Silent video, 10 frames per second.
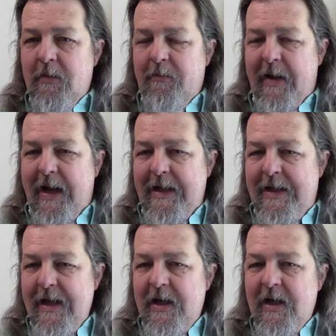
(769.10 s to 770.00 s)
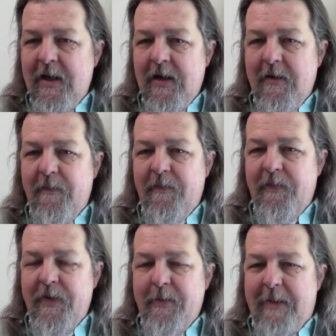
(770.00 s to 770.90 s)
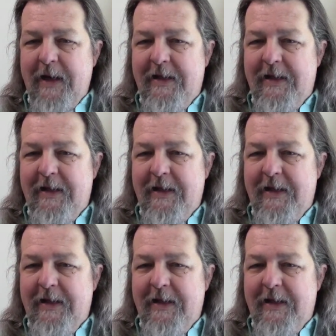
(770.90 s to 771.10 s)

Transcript: But I think my